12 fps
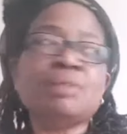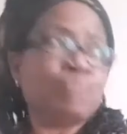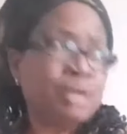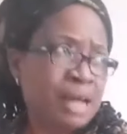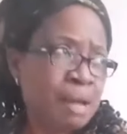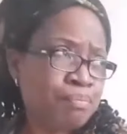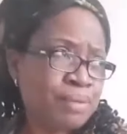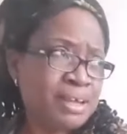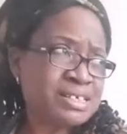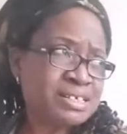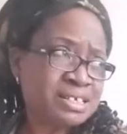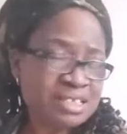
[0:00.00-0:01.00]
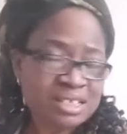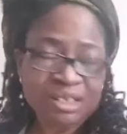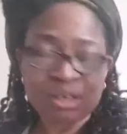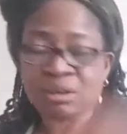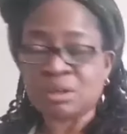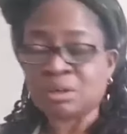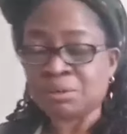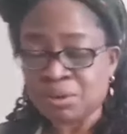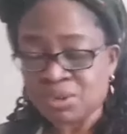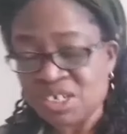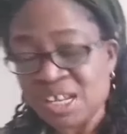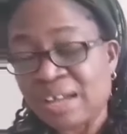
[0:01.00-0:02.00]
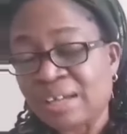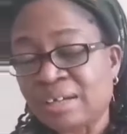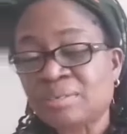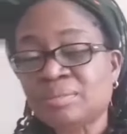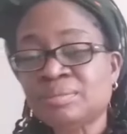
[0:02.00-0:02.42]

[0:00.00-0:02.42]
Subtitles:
But that person sitting on the roadside,